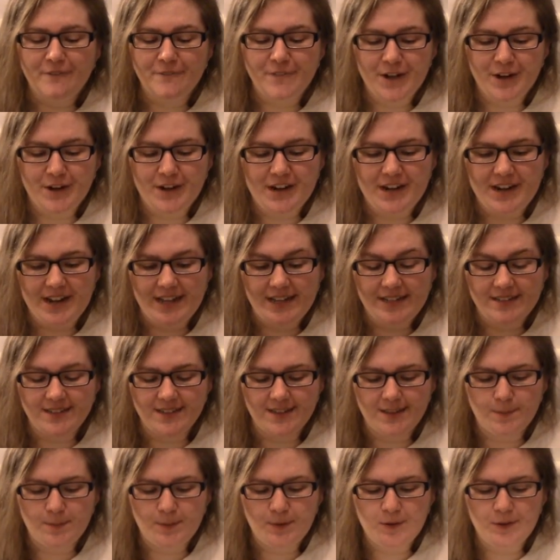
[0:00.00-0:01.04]
Very nice.
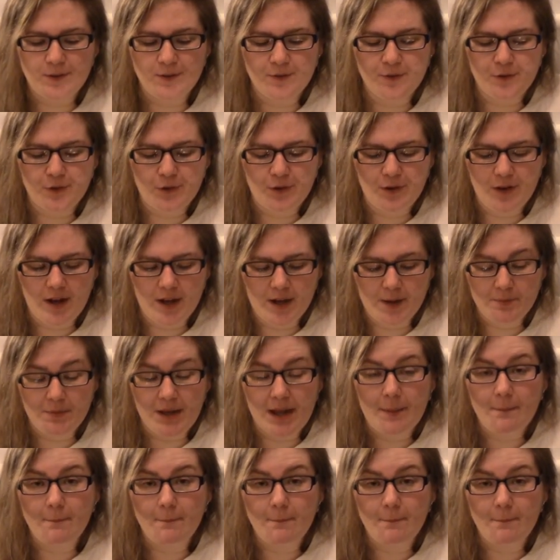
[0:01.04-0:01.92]
It's beautiful. My